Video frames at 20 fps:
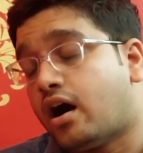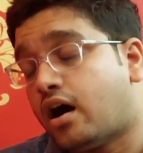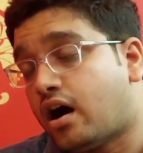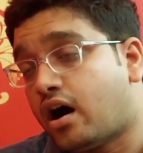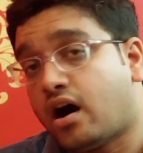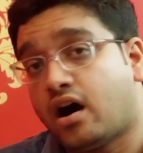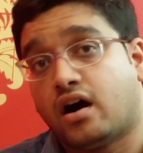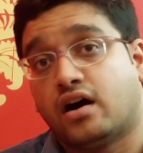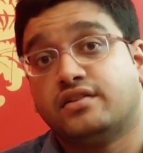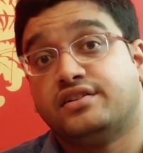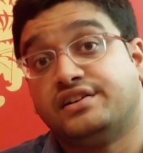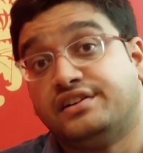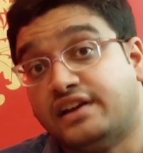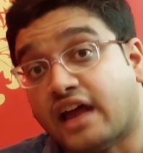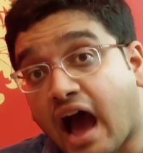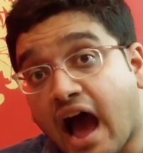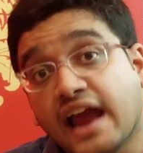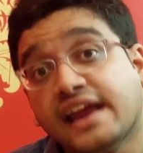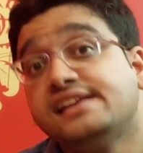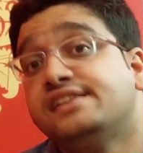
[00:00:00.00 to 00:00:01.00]
a
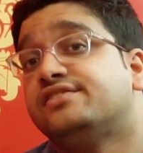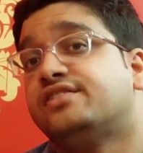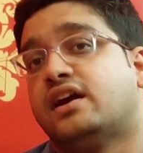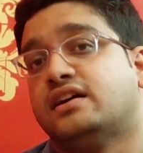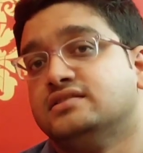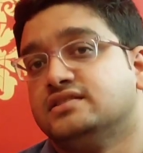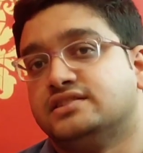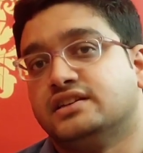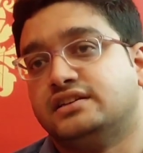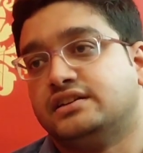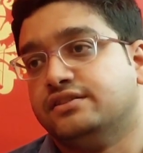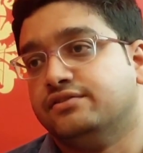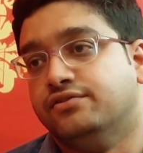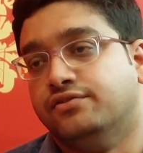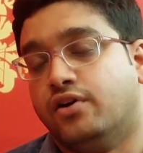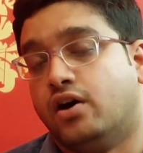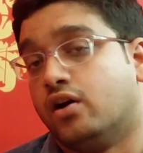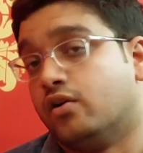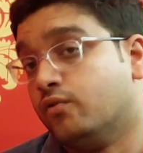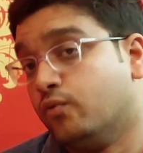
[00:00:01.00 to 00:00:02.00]
ditransitive
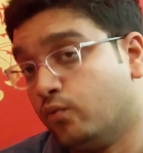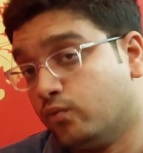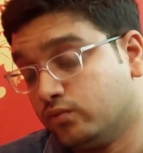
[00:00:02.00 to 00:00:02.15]
verb.